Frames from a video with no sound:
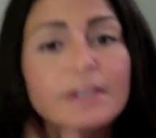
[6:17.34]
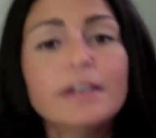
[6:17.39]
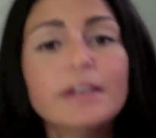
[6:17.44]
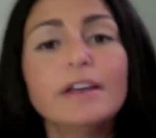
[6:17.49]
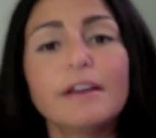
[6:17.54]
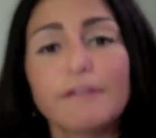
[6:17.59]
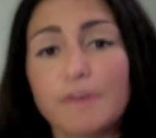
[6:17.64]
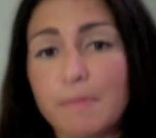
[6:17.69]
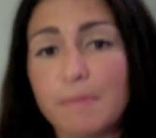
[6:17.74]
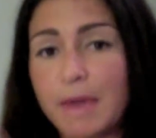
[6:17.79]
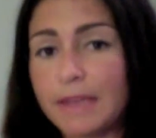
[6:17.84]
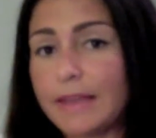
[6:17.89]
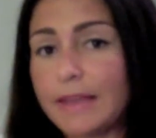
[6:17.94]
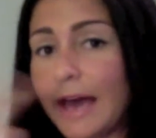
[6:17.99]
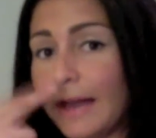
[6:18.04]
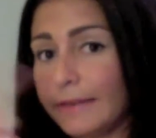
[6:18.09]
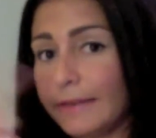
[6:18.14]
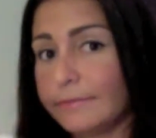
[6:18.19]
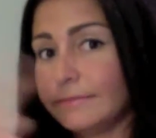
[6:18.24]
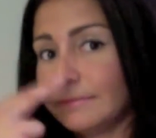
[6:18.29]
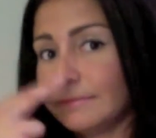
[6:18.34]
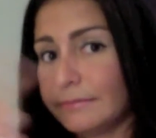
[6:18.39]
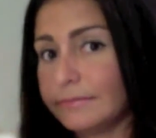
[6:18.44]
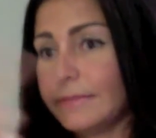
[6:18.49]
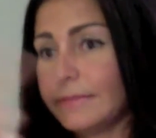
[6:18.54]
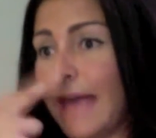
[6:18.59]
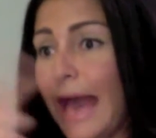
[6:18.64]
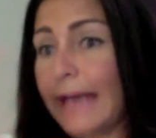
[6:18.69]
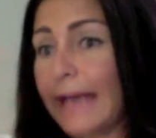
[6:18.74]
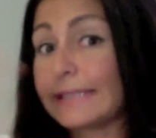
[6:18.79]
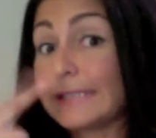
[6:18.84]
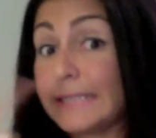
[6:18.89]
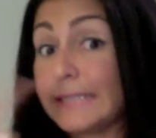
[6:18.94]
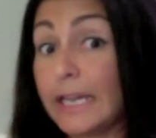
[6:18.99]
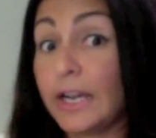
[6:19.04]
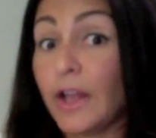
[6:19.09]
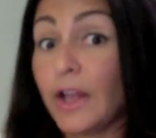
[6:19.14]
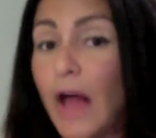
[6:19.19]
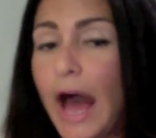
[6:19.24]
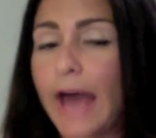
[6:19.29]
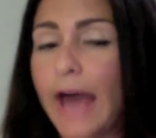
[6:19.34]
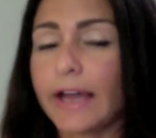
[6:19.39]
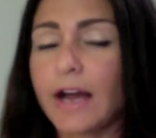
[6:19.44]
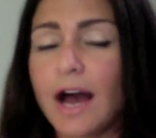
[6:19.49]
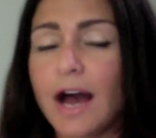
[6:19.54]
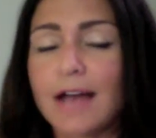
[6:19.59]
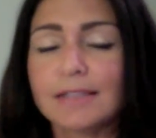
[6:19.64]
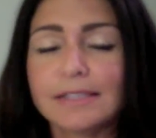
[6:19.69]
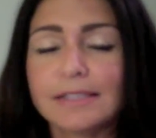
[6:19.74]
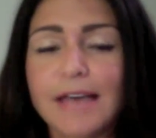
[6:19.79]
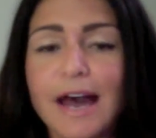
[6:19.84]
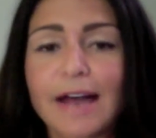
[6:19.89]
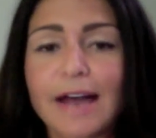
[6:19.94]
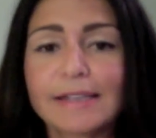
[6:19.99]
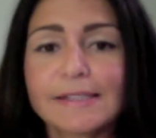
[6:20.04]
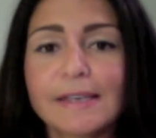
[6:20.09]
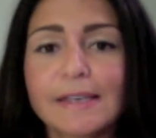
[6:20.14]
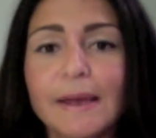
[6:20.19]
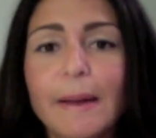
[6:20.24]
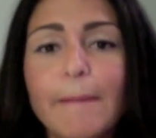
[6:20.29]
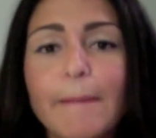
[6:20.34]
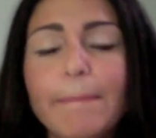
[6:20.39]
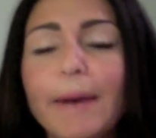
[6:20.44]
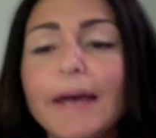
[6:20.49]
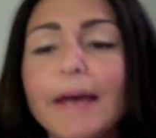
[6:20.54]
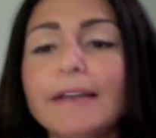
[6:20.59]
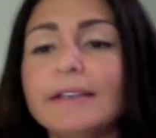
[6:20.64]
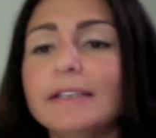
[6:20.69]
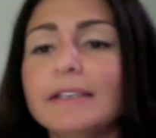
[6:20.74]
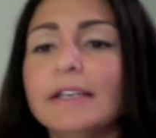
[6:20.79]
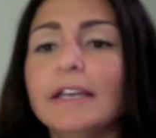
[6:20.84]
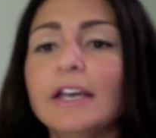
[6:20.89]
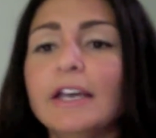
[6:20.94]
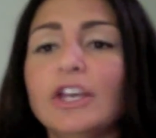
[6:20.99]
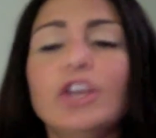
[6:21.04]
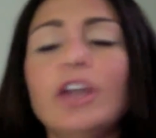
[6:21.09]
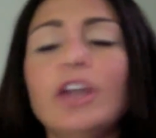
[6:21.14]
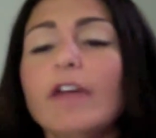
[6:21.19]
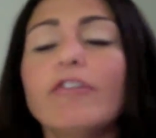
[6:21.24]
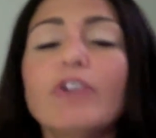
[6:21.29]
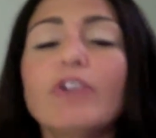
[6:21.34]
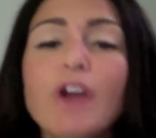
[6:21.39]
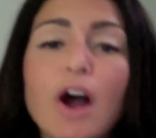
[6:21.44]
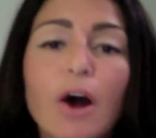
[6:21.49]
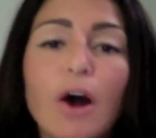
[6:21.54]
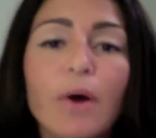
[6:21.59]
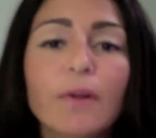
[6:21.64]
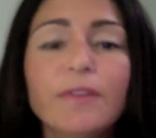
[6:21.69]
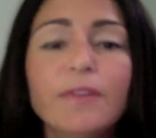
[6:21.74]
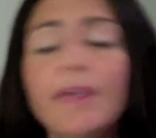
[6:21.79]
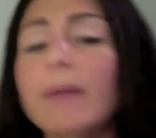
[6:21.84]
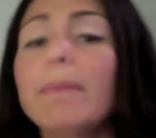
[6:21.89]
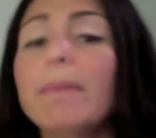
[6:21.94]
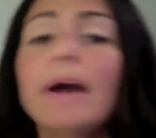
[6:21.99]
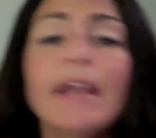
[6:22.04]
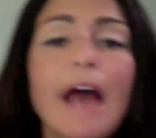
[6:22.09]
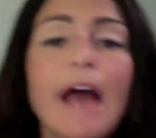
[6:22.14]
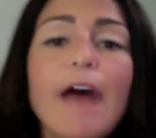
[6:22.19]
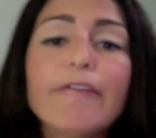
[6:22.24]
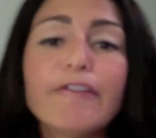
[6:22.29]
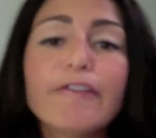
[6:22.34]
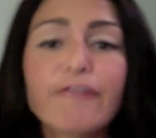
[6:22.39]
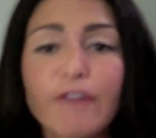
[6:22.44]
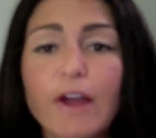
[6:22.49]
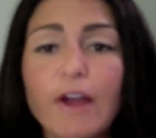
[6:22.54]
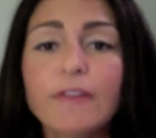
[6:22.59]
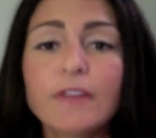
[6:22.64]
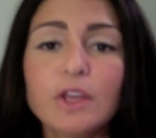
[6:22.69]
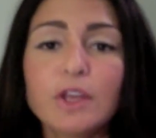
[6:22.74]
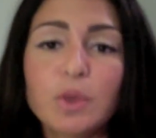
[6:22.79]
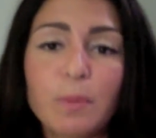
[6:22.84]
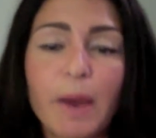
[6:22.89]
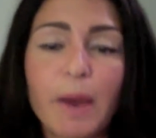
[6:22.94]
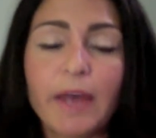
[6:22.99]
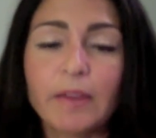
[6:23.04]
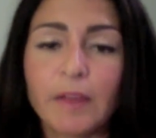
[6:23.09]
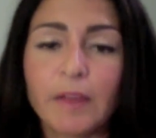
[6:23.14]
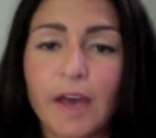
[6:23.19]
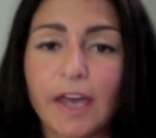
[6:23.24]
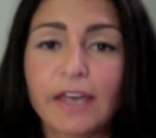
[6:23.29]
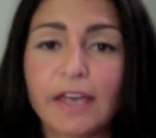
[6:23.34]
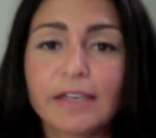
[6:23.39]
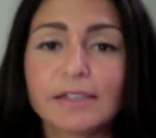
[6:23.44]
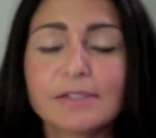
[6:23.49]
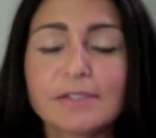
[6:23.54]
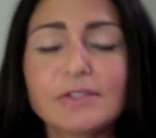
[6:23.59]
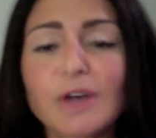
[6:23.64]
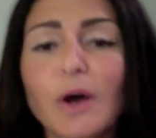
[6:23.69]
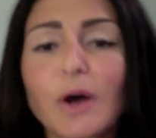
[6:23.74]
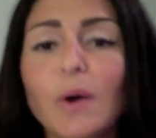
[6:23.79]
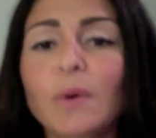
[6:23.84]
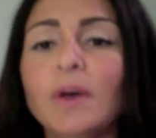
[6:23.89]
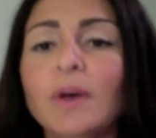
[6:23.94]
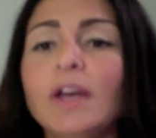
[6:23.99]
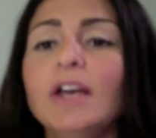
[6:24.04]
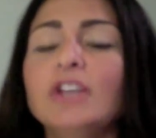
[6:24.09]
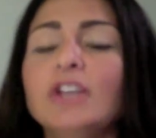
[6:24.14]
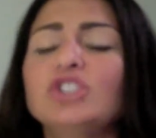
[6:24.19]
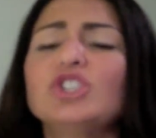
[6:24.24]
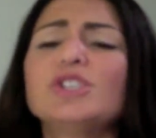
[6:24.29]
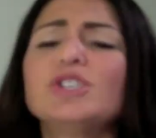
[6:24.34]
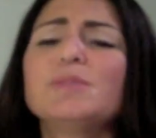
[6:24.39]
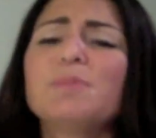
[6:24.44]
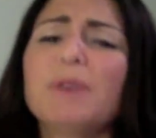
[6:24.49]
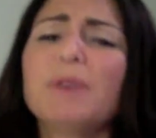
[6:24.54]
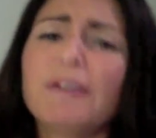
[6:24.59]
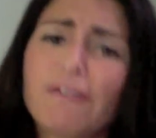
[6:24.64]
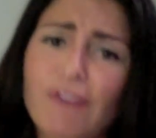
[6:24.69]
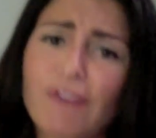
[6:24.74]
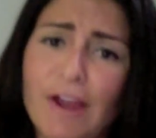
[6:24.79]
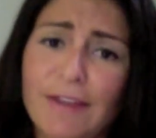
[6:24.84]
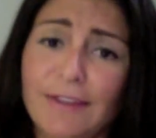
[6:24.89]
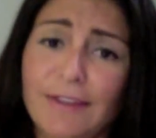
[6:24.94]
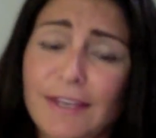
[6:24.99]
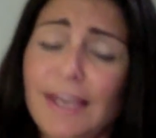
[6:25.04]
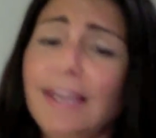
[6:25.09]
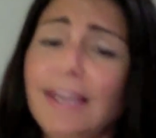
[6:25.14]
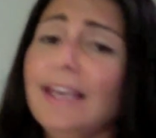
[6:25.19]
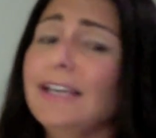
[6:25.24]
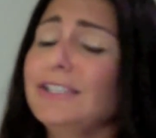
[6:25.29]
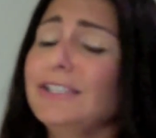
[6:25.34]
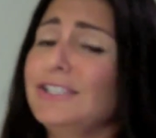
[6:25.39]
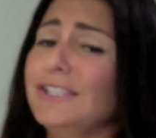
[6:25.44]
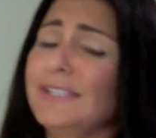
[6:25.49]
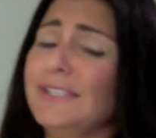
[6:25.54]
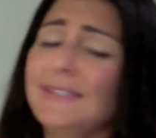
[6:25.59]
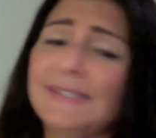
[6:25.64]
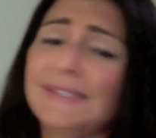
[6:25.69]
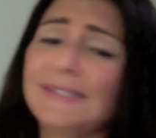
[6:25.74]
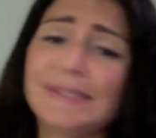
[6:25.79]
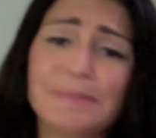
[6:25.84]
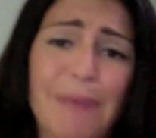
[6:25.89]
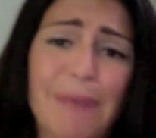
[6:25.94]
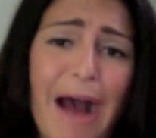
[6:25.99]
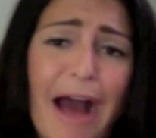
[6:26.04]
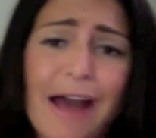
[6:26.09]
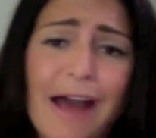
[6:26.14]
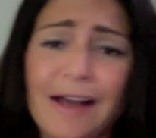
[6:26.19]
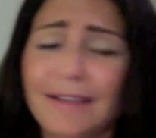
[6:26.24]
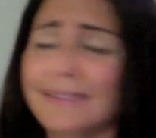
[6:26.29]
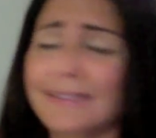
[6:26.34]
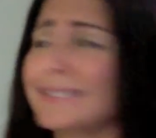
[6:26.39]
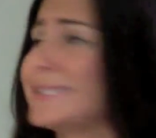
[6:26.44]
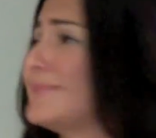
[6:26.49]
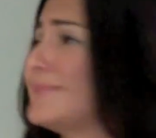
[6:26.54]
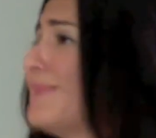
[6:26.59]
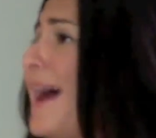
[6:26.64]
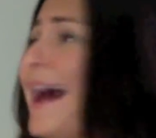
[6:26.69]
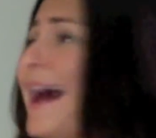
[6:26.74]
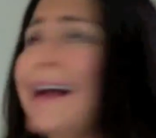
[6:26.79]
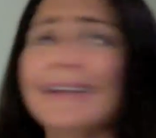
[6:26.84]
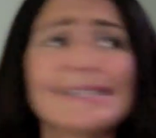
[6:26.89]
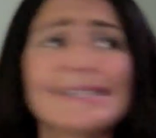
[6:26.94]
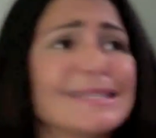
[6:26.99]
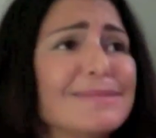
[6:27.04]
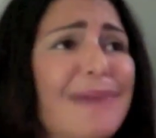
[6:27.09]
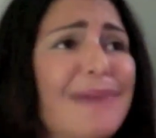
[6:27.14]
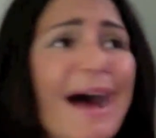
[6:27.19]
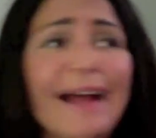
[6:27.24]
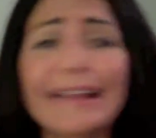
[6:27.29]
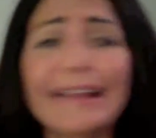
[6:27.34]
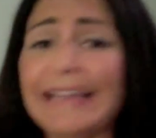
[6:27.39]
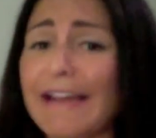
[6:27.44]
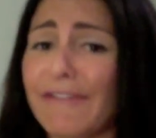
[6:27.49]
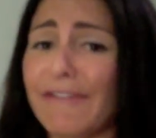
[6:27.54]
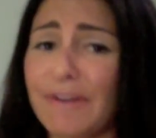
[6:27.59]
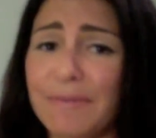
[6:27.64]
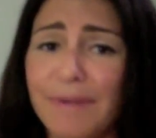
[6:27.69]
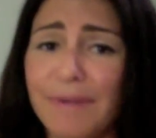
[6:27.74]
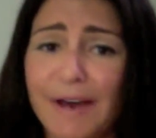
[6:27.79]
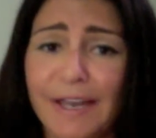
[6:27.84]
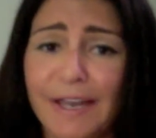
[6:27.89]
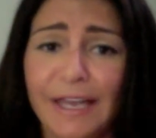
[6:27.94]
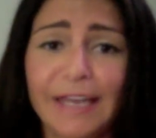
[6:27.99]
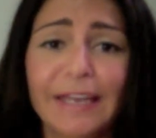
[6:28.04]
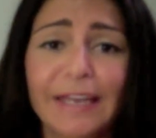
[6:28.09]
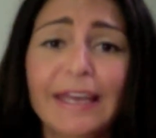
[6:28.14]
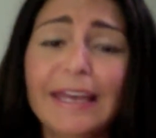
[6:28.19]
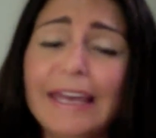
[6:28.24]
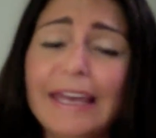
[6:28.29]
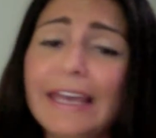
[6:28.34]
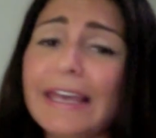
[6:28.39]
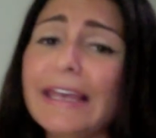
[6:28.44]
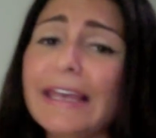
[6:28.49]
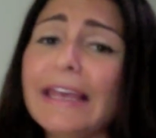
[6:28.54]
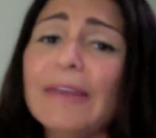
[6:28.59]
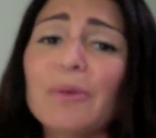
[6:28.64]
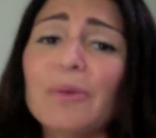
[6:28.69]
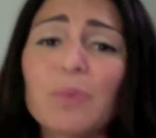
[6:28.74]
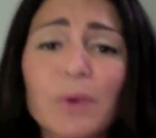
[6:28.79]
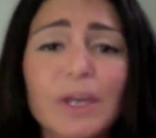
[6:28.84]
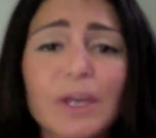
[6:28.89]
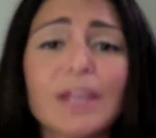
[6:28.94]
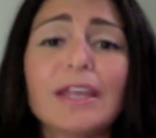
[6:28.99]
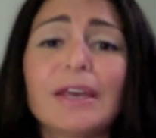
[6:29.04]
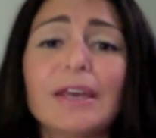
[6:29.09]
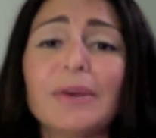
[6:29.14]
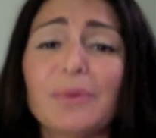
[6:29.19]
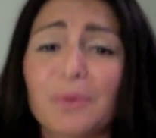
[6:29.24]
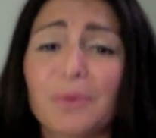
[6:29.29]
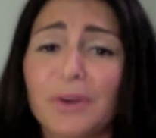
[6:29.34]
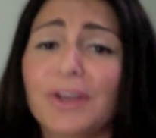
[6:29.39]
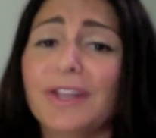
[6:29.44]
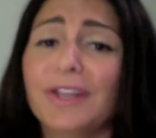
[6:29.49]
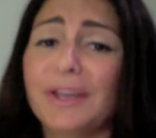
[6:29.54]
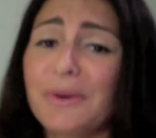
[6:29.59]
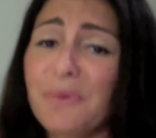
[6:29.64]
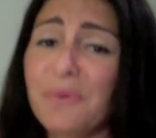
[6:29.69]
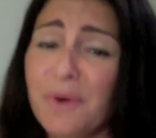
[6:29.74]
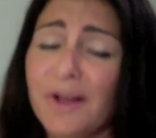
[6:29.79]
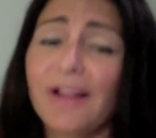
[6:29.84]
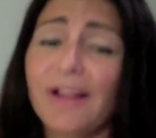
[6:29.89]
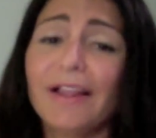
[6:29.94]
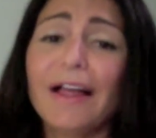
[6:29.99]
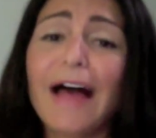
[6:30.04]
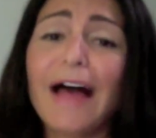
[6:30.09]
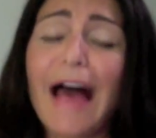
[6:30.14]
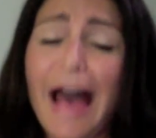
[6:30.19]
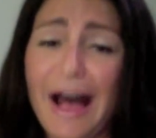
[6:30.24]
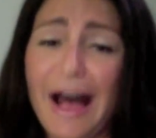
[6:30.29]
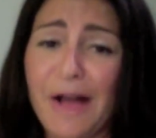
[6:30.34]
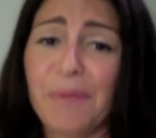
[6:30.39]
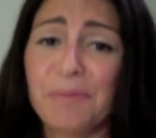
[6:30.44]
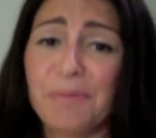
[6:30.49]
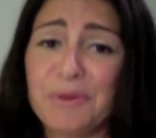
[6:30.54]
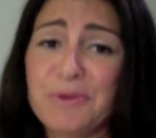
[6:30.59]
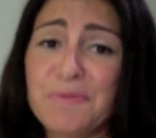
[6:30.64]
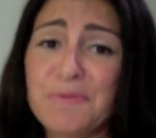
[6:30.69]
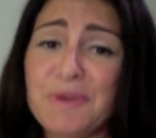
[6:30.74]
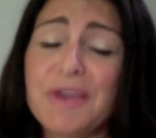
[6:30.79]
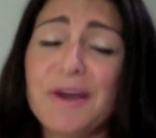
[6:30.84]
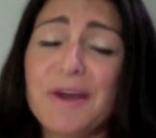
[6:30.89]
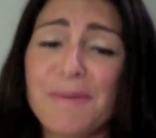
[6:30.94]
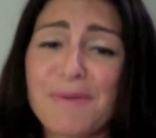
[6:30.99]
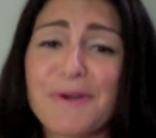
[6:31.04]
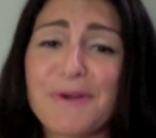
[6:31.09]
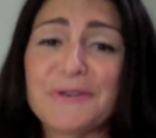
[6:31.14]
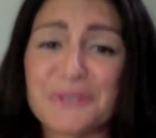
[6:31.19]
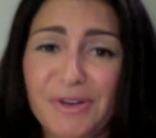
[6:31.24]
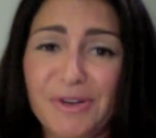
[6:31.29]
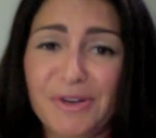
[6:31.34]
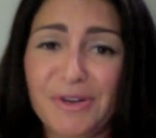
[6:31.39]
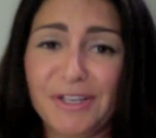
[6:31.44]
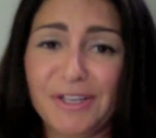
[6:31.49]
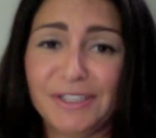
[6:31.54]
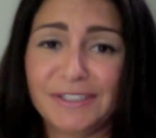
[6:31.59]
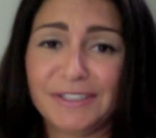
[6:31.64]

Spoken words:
If you make that accidental eye contact, but you never know. They might have a friend that you might like. So just be friendly. Just smile at everybody. It really, really will help you be approachable.